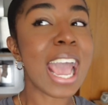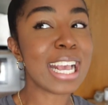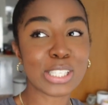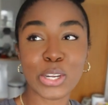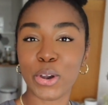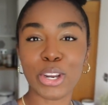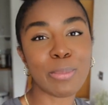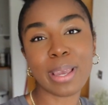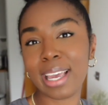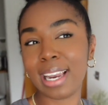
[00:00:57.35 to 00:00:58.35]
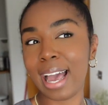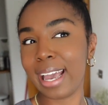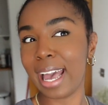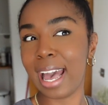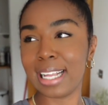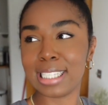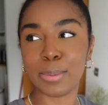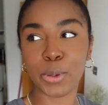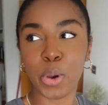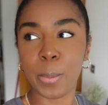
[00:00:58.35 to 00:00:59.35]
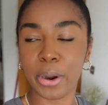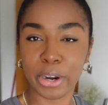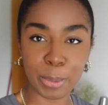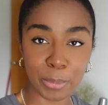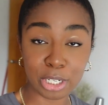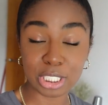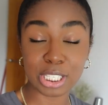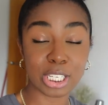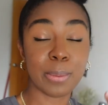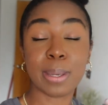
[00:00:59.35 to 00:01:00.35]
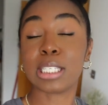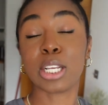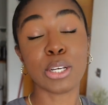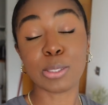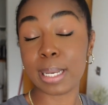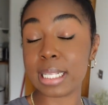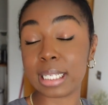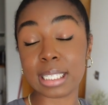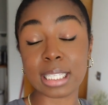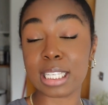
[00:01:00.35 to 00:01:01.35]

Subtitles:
It's not gonna be like a typical American brunch. It's gonna be as close basically to